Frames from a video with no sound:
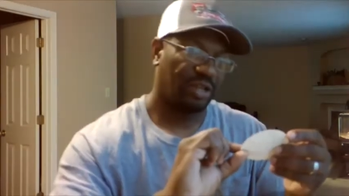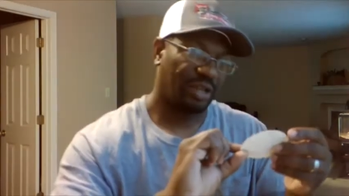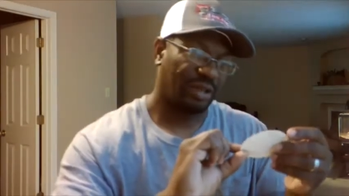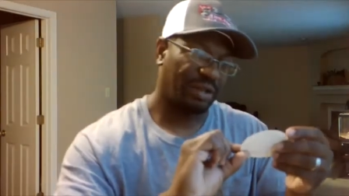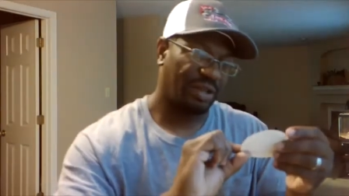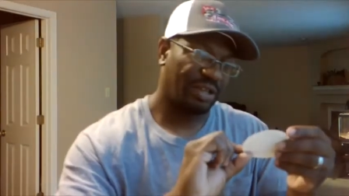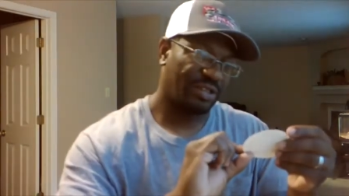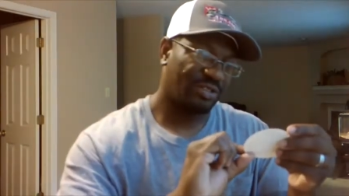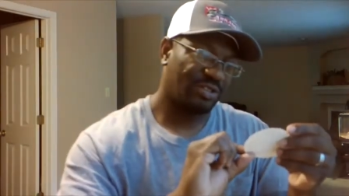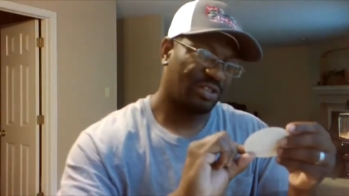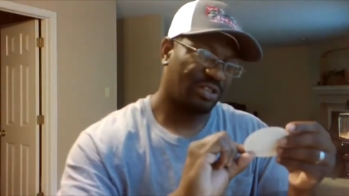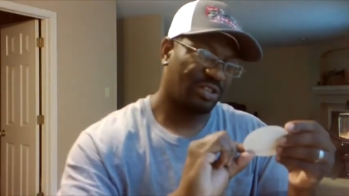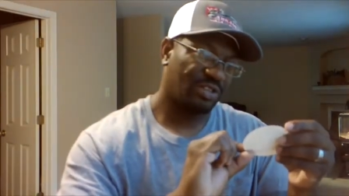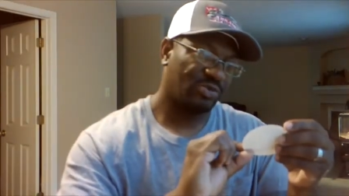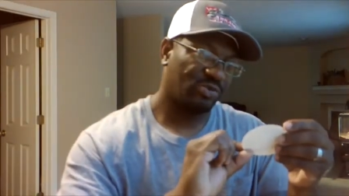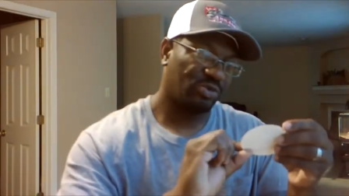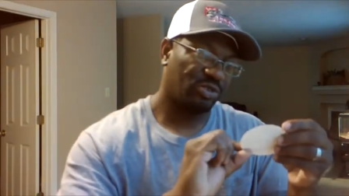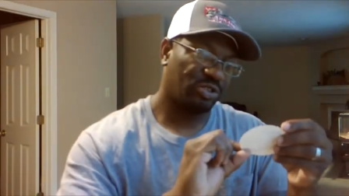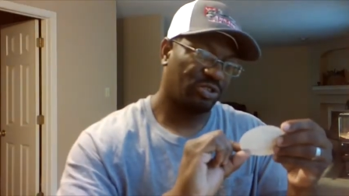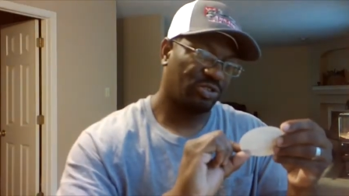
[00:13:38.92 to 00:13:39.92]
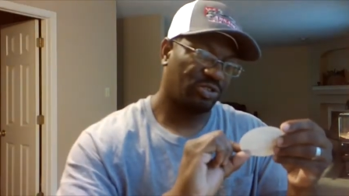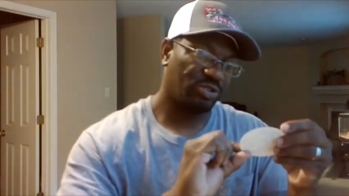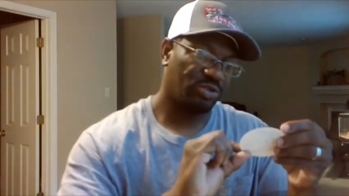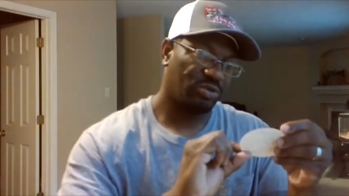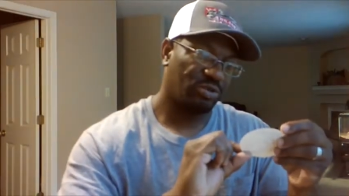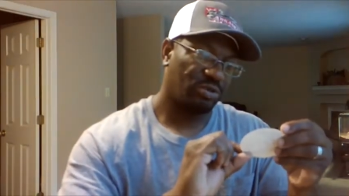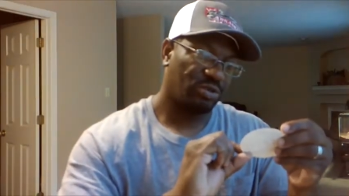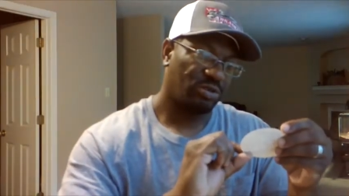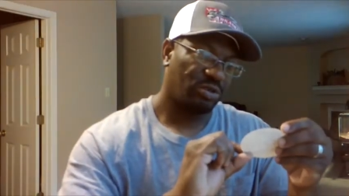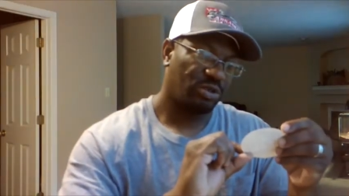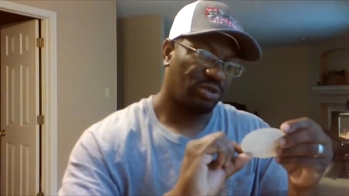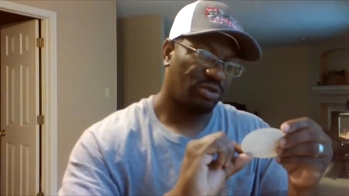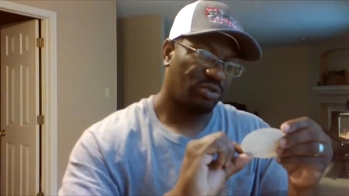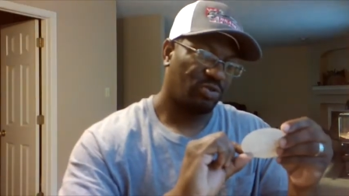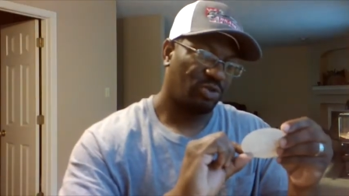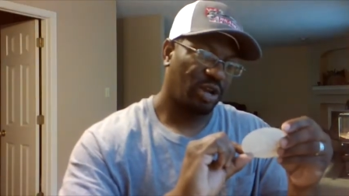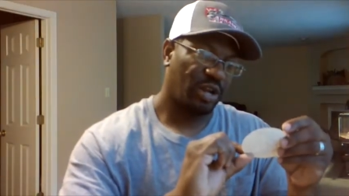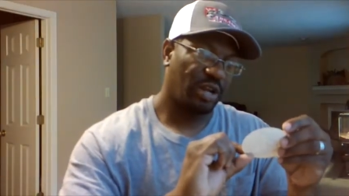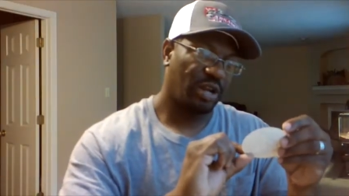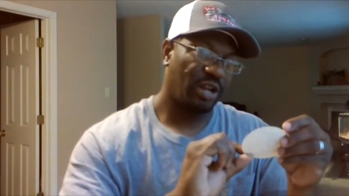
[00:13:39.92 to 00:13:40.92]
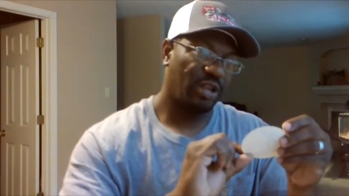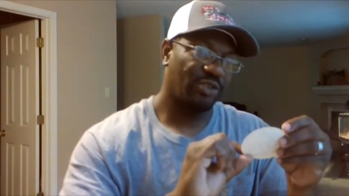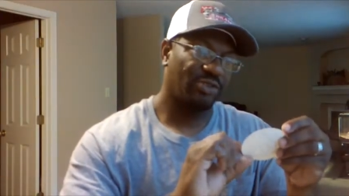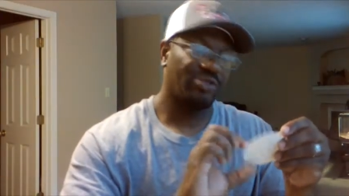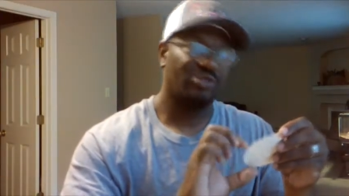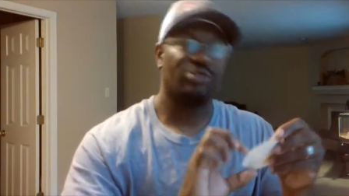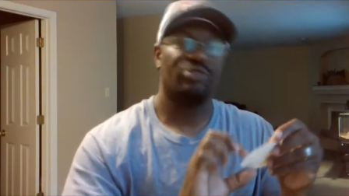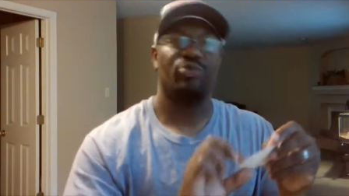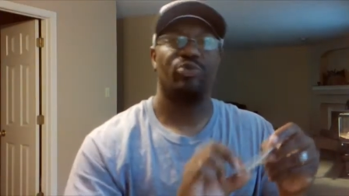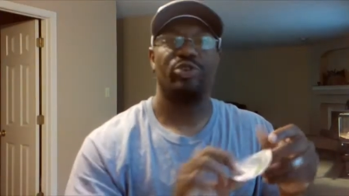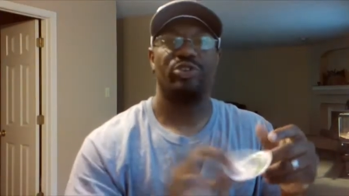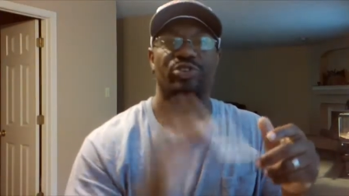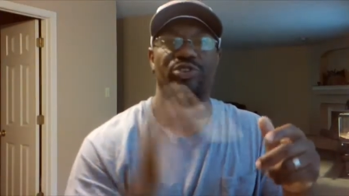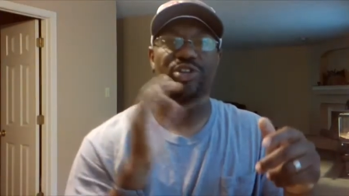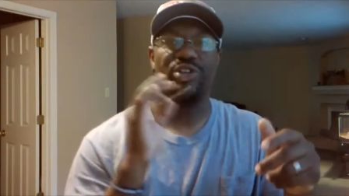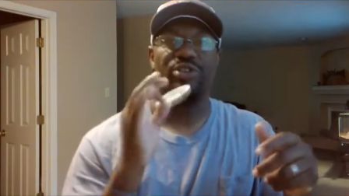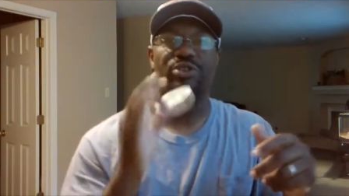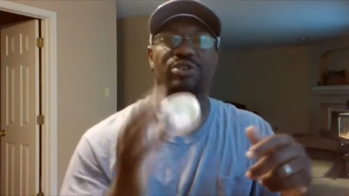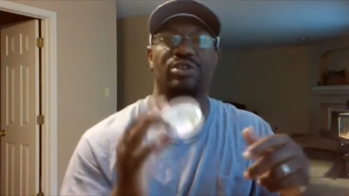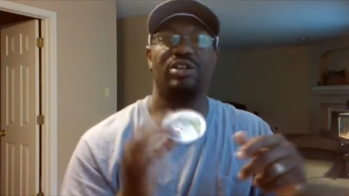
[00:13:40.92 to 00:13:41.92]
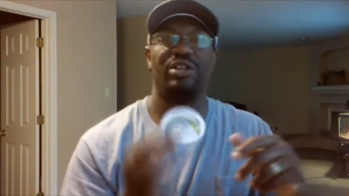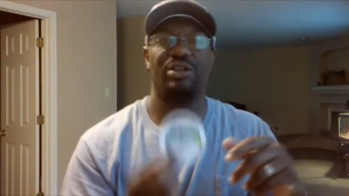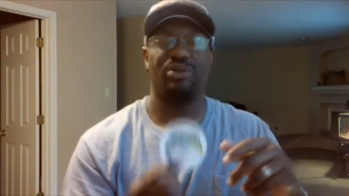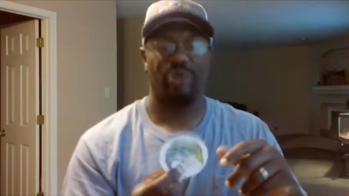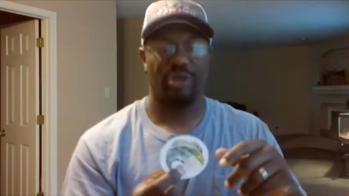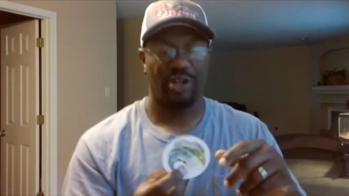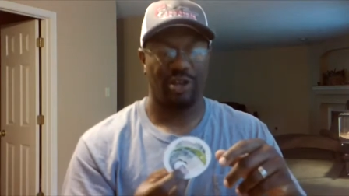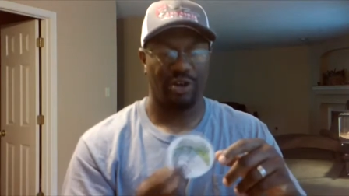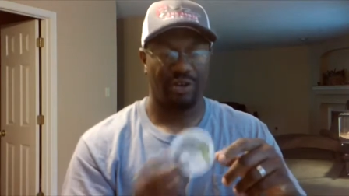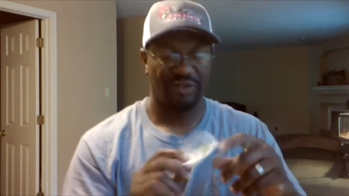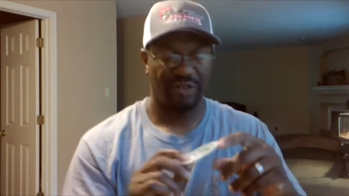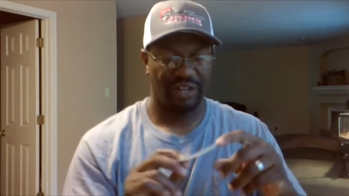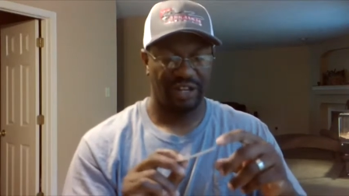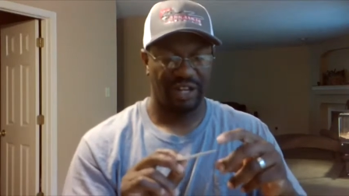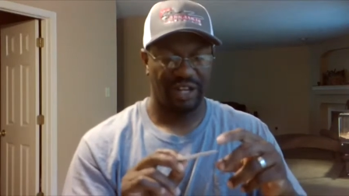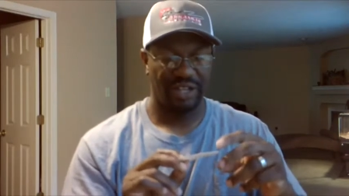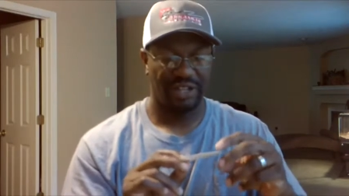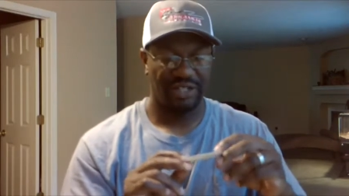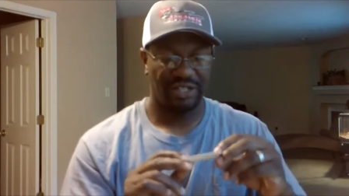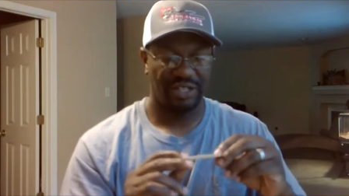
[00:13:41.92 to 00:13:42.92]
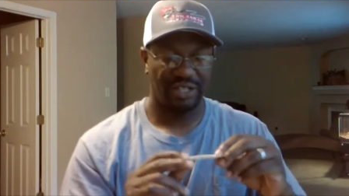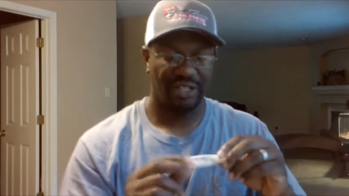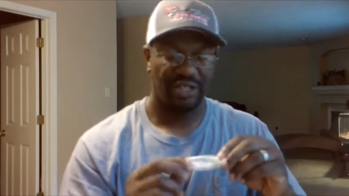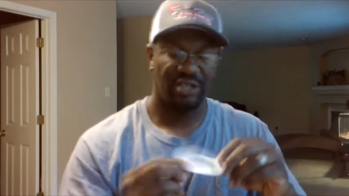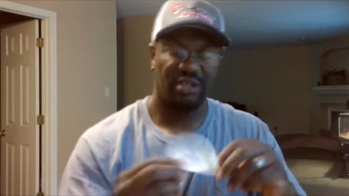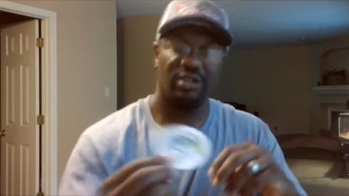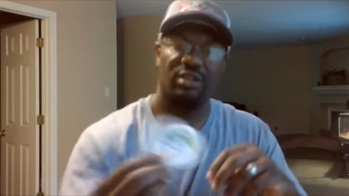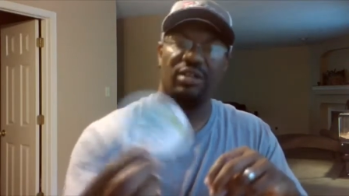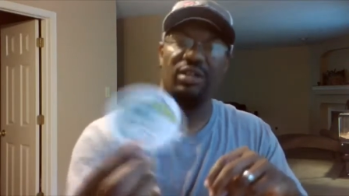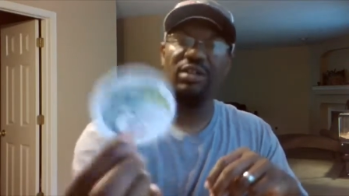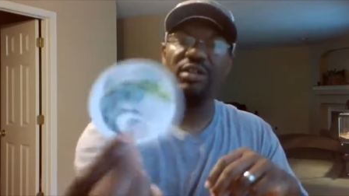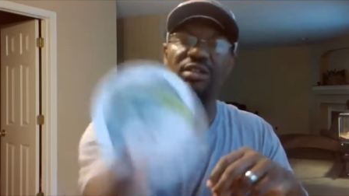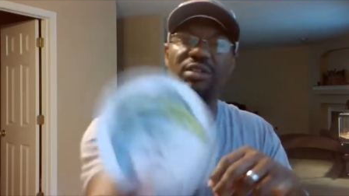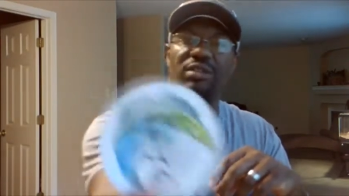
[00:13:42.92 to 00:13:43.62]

guess this one is right now, since we are still dealing with COVID-19, the